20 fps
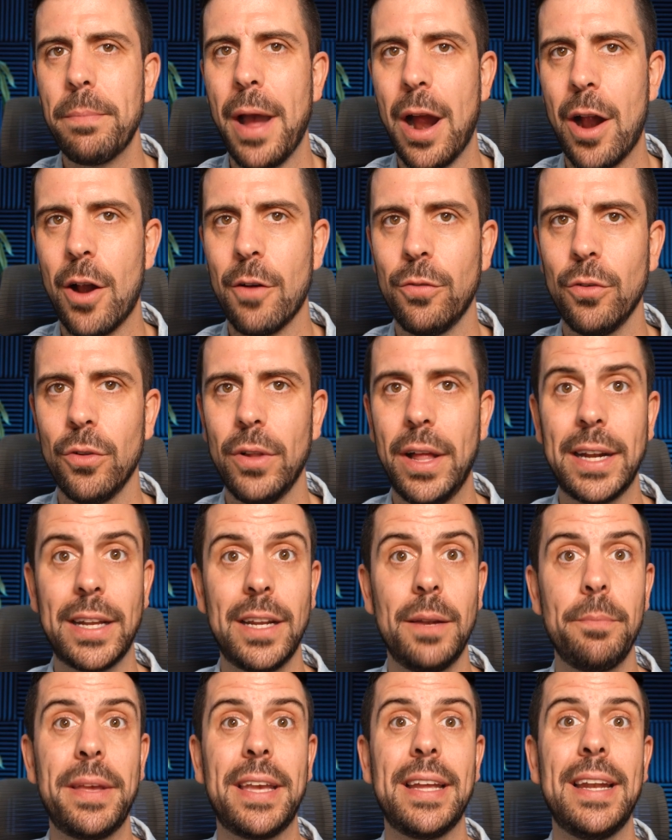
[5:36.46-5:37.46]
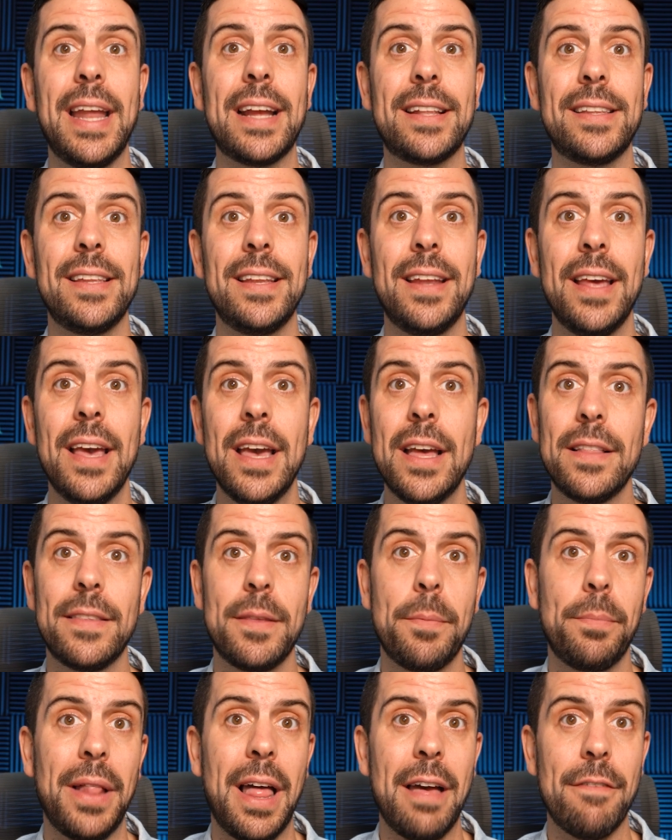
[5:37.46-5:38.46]
powerful and can be connected
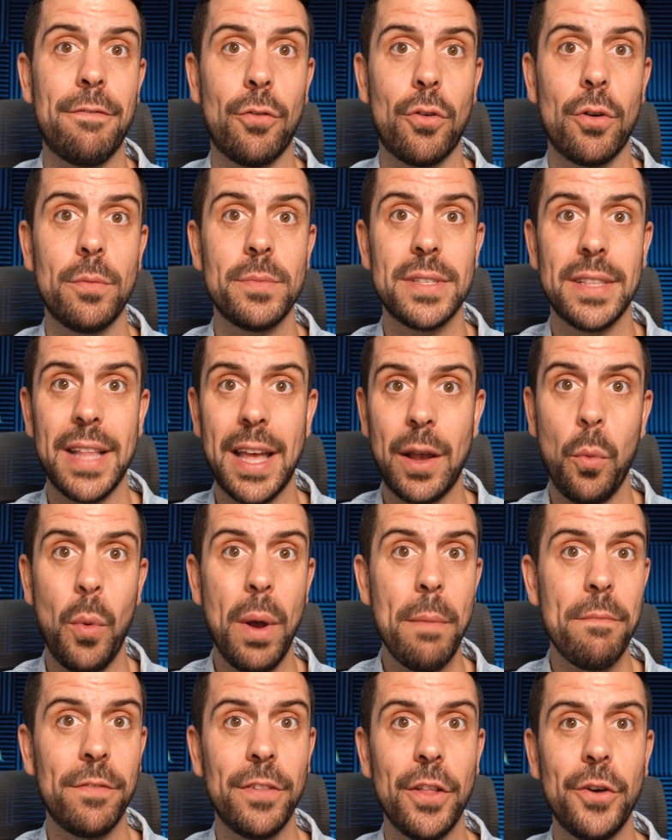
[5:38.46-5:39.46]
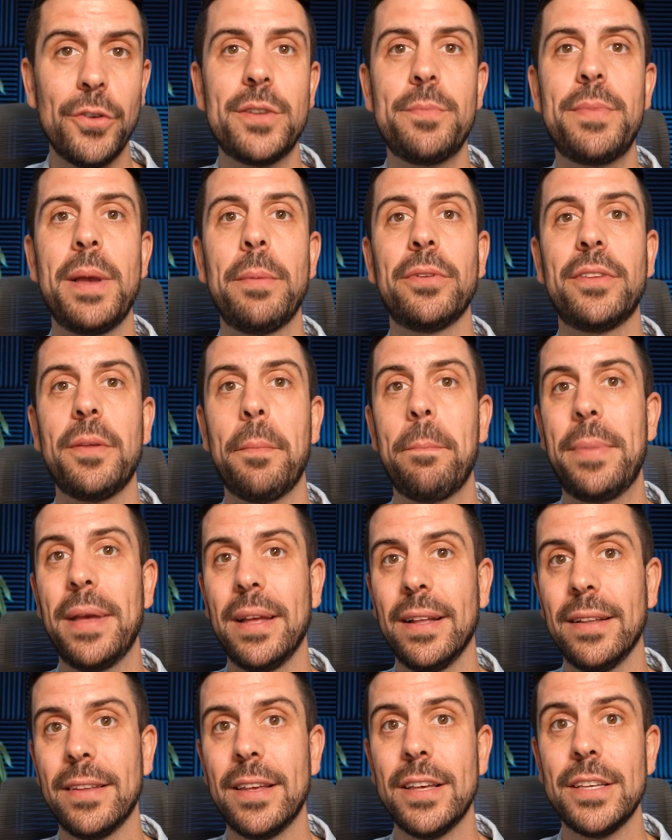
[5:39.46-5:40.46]
to platforms like Webflow to be able to
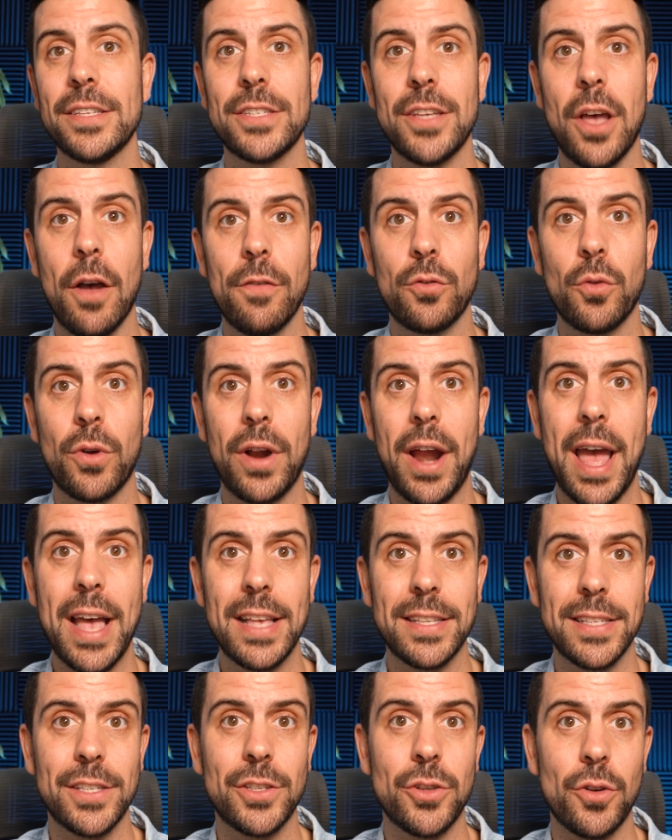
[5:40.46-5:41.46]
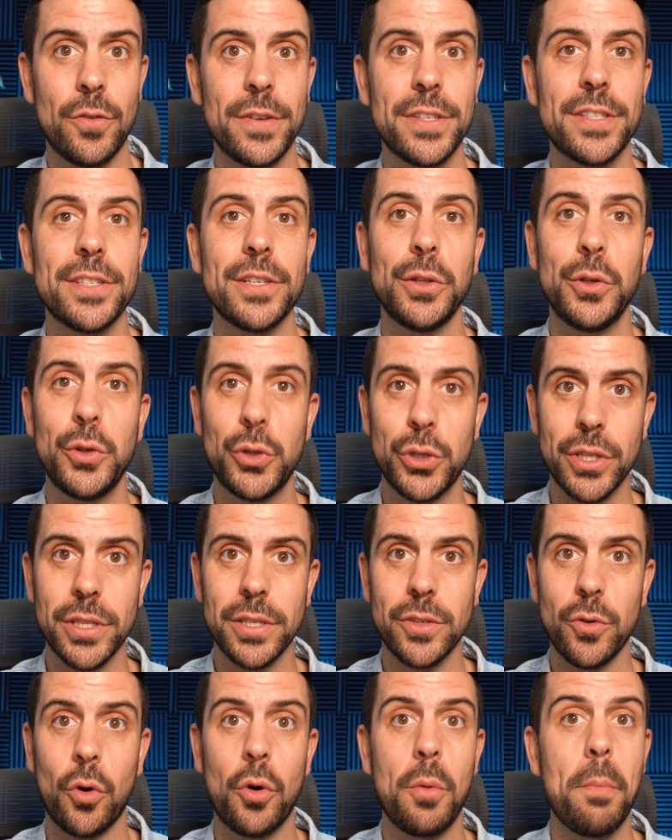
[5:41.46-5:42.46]
build software as a service
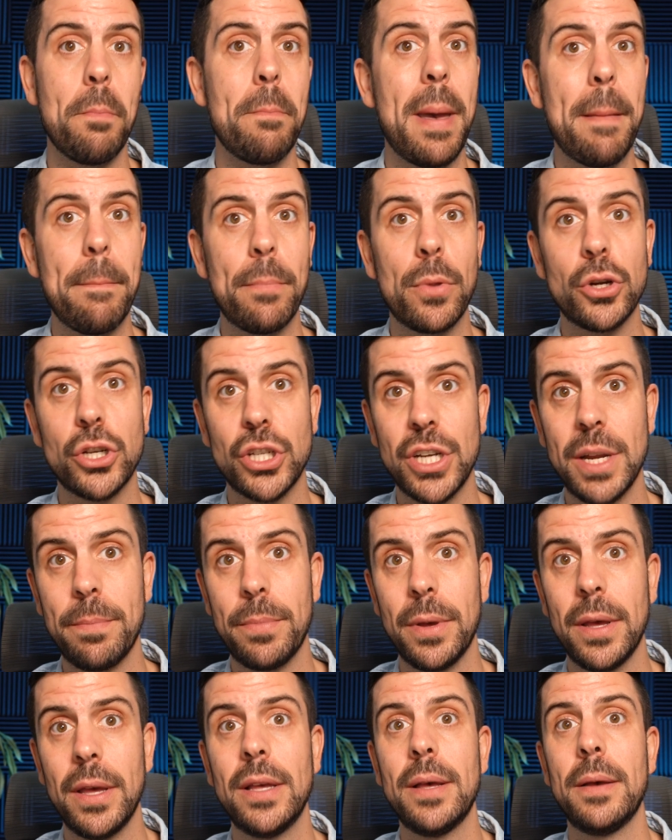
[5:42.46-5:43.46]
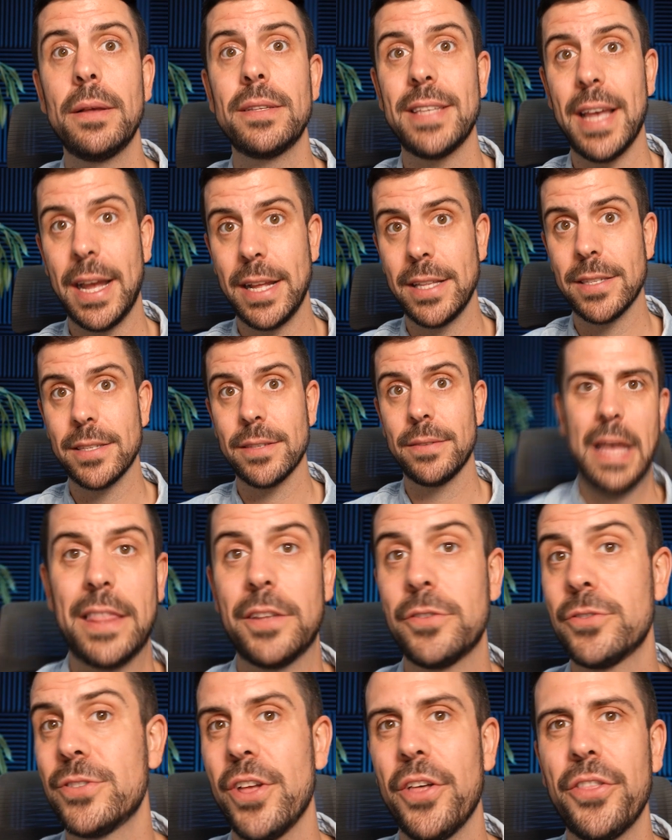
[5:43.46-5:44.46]
solutions or membership sites. And
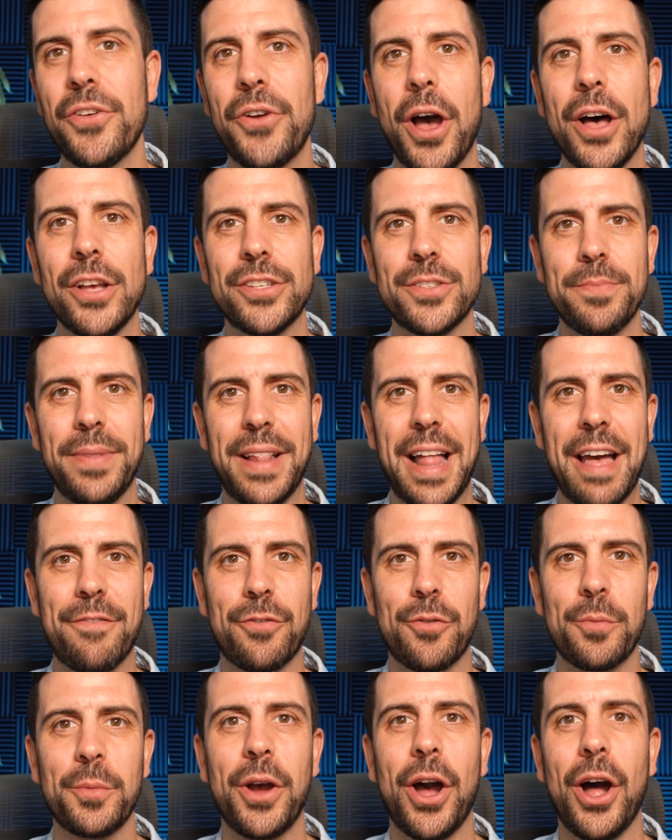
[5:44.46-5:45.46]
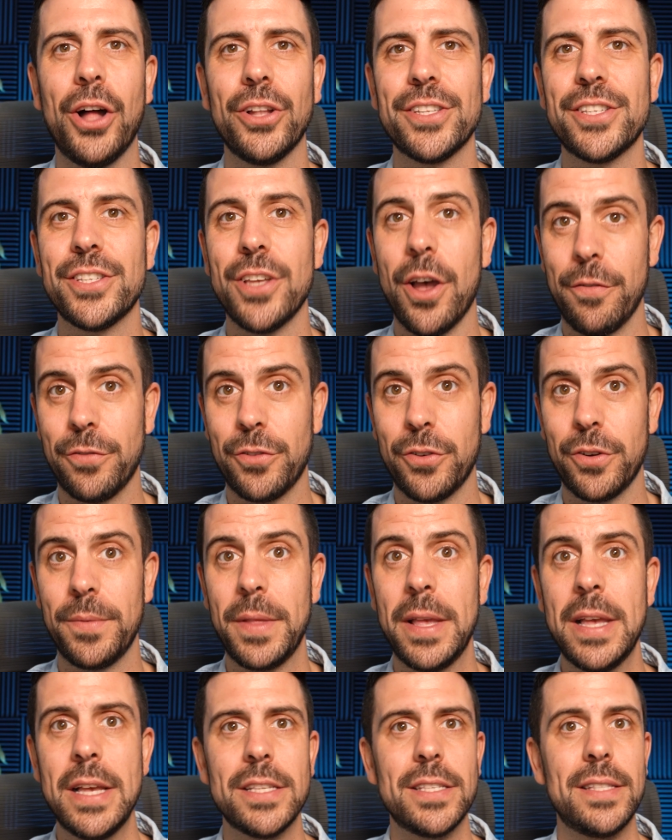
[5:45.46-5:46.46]
there's another awesome platform called Softr.
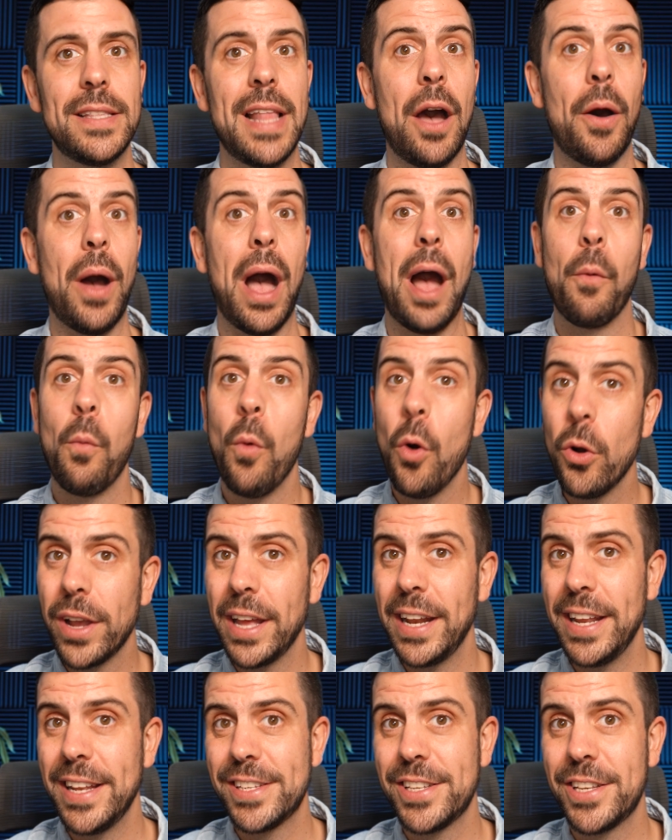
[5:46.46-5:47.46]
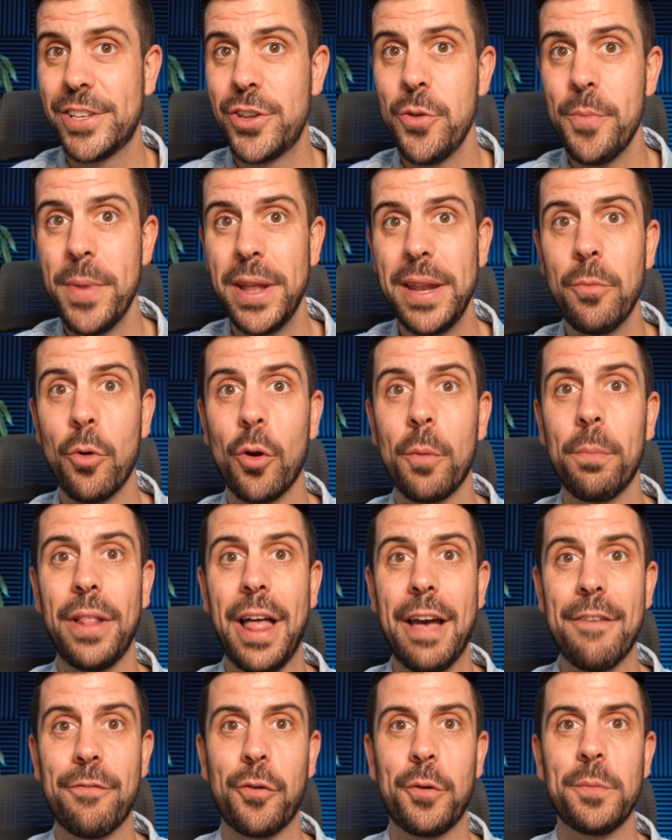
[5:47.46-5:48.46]
Now, I won't get into too many more
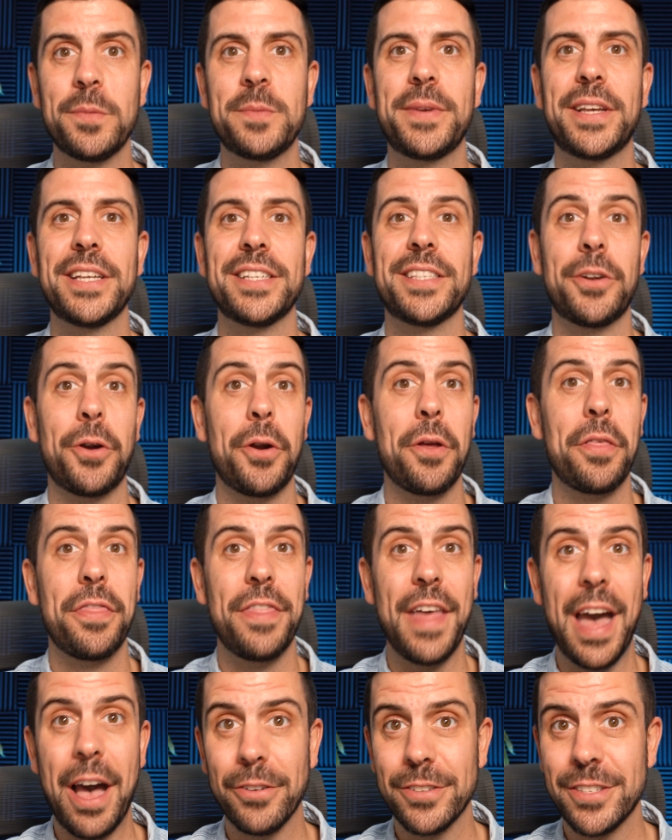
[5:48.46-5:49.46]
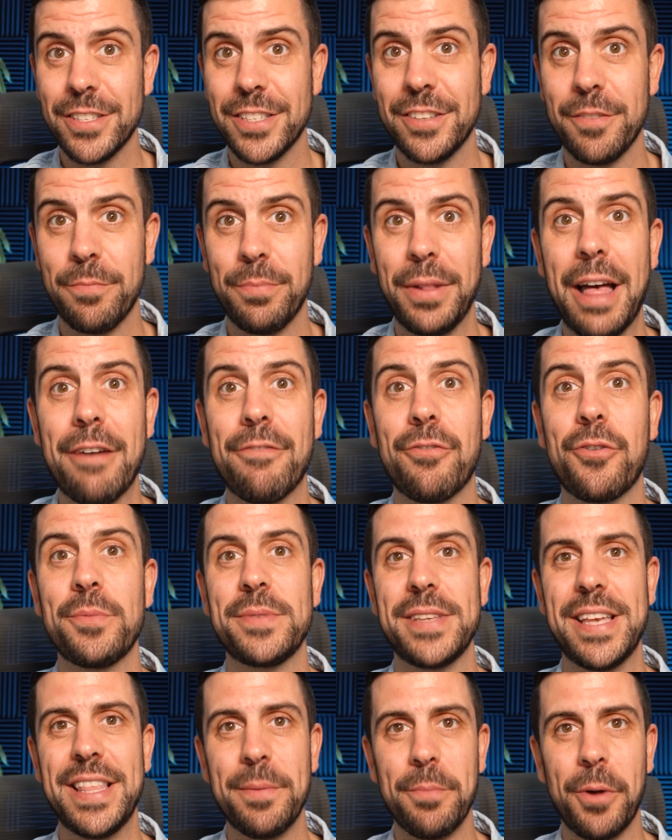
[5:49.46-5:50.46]
platforms because there are thousands of
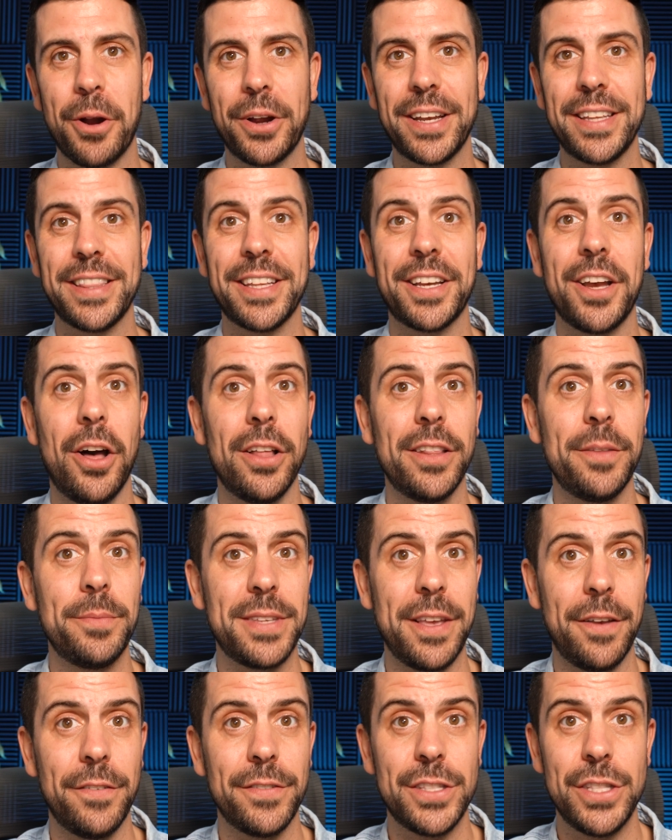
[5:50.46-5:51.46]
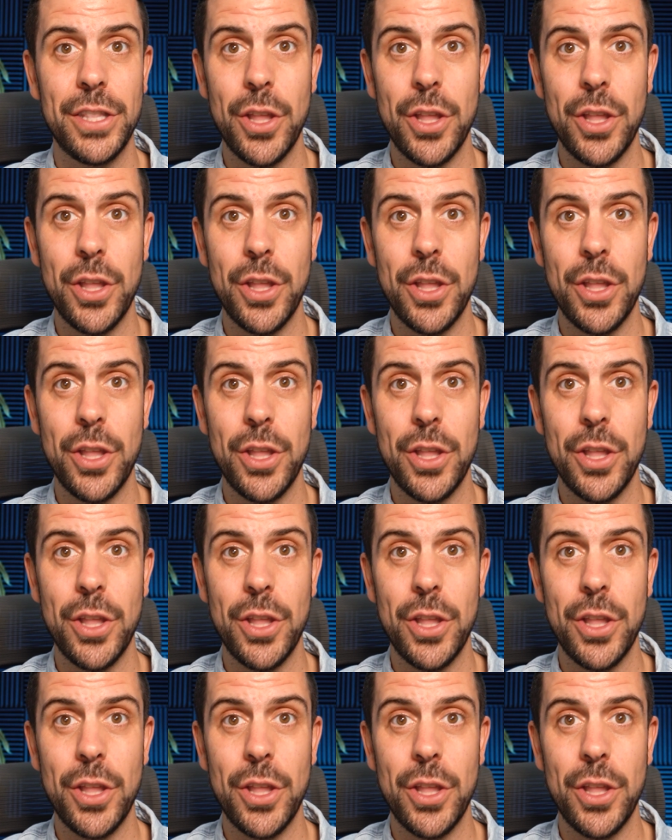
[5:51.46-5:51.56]
platforms in the market that call themselves